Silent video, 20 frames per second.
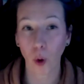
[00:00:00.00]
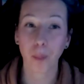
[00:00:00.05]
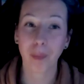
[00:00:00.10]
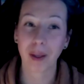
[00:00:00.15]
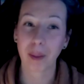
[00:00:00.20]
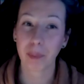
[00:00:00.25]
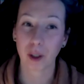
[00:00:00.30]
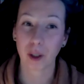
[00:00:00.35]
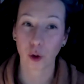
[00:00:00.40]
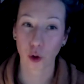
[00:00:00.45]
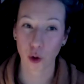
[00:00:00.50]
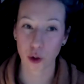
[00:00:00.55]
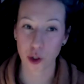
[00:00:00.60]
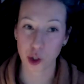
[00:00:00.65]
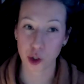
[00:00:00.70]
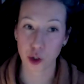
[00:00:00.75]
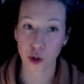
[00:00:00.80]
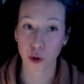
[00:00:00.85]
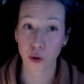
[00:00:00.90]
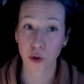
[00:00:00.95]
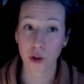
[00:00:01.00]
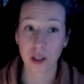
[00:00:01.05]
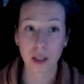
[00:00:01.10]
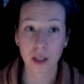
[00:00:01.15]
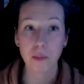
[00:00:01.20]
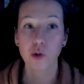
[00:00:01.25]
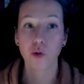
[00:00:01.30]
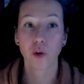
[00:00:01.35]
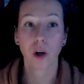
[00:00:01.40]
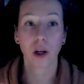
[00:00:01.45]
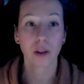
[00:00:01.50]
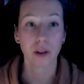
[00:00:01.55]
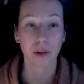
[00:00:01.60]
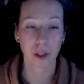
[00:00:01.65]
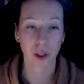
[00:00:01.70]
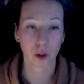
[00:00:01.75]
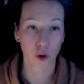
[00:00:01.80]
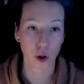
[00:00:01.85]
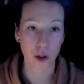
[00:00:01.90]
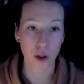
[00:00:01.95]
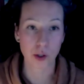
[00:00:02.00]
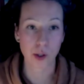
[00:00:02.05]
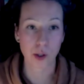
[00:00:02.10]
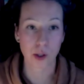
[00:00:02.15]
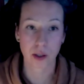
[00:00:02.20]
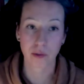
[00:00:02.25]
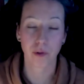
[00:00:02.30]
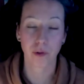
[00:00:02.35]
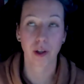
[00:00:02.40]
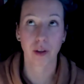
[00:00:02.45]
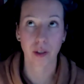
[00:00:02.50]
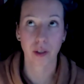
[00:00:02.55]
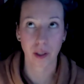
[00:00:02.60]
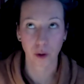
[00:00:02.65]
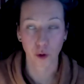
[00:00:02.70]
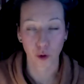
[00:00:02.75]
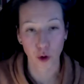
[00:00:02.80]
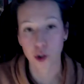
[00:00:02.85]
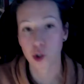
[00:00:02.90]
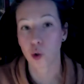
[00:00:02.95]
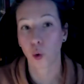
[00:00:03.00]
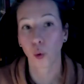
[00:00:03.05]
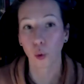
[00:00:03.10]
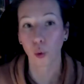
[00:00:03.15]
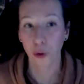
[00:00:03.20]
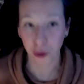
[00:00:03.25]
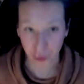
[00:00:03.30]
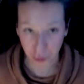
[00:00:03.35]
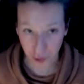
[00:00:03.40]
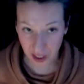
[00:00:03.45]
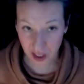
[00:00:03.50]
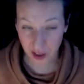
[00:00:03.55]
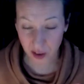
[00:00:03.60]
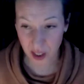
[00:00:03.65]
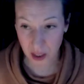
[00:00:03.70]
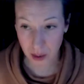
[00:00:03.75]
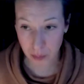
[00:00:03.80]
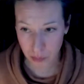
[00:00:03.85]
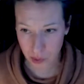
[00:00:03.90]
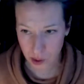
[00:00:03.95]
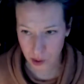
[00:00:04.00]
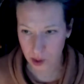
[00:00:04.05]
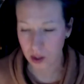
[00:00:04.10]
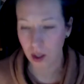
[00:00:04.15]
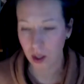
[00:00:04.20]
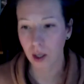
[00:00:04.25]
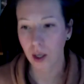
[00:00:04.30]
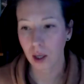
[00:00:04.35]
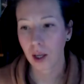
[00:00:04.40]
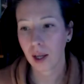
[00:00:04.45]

or maybe across 2 themes, rather than across all 3 themes.